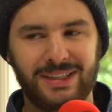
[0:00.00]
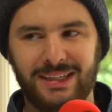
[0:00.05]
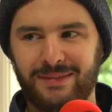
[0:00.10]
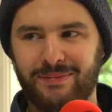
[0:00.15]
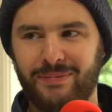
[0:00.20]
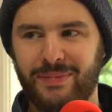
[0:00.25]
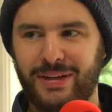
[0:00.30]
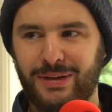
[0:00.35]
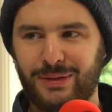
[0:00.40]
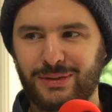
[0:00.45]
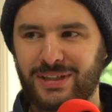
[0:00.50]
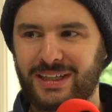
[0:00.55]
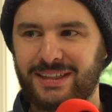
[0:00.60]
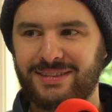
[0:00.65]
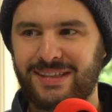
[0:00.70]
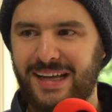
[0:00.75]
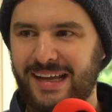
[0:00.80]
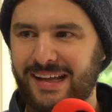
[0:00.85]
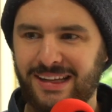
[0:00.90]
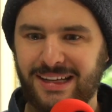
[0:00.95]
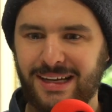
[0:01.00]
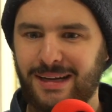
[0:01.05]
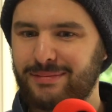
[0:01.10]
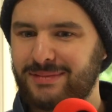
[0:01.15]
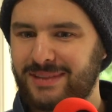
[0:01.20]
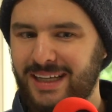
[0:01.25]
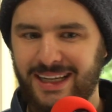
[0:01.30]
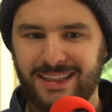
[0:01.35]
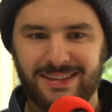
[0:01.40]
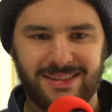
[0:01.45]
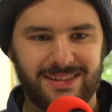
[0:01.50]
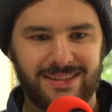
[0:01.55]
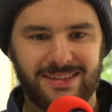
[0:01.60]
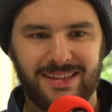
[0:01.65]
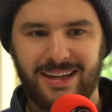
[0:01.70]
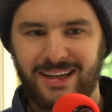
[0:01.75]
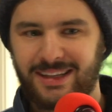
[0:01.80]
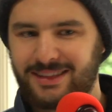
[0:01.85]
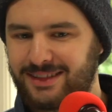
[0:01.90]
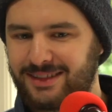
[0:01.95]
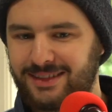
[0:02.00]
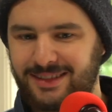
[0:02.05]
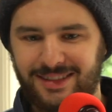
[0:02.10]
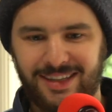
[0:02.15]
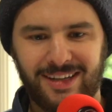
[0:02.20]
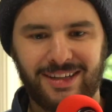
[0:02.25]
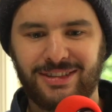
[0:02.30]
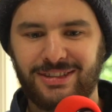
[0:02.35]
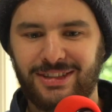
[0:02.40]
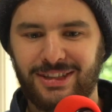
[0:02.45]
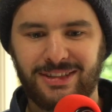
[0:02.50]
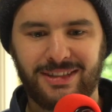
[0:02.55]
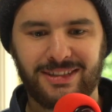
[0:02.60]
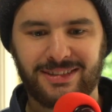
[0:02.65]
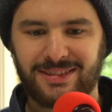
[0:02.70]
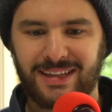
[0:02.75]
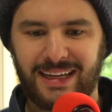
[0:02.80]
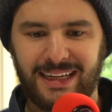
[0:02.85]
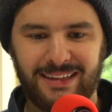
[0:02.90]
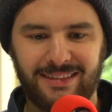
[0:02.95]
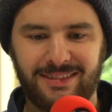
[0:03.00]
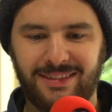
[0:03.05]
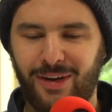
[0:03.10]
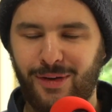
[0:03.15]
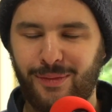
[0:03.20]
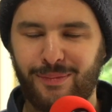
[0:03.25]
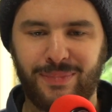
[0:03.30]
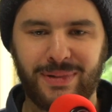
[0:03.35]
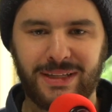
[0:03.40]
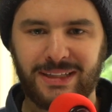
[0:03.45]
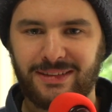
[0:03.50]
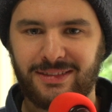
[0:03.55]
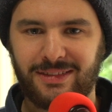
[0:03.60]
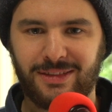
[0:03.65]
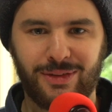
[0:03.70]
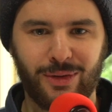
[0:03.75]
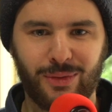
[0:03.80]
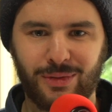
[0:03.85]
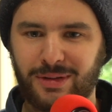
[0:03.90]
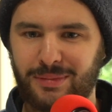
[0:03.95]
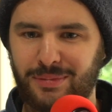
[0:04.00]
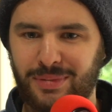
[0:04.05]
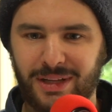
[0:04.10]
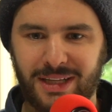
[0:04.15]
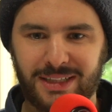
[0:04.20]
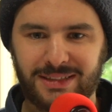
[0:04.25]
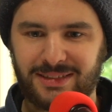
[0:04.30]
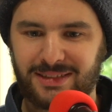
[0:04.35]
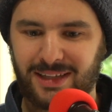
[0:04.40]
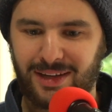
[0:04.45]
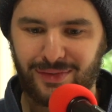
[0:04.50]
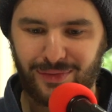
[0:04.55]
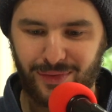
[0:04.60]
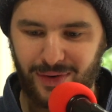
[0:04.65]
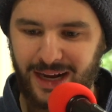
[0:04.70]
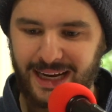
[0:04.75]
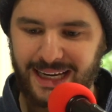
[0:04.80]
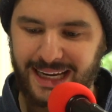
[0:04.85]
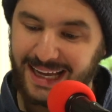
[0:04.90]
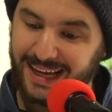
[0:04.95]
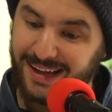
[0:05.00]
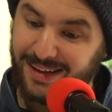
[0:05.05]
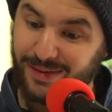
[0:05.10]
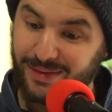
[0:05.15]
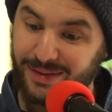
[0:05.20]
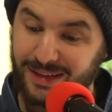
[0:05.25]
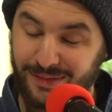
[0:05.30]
I've seen. It was daily updates, telling you just don't doing the blood stuff right now.